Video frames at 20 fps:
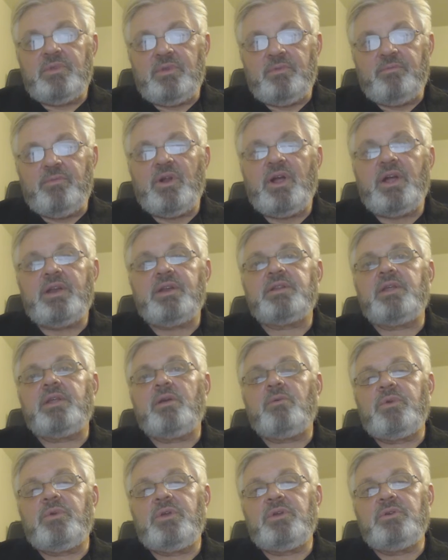the product
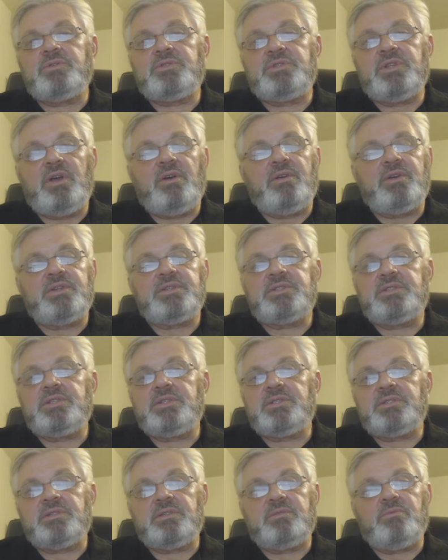that we use now. It's
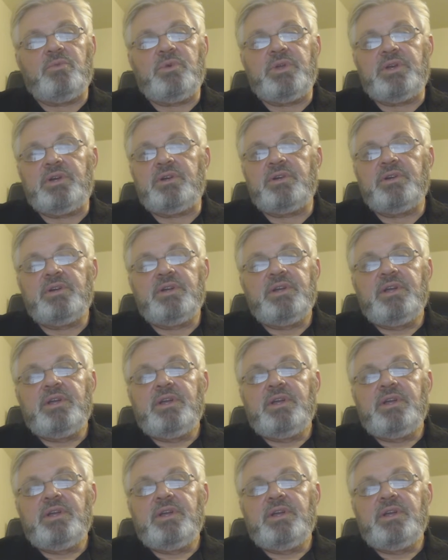just a winner.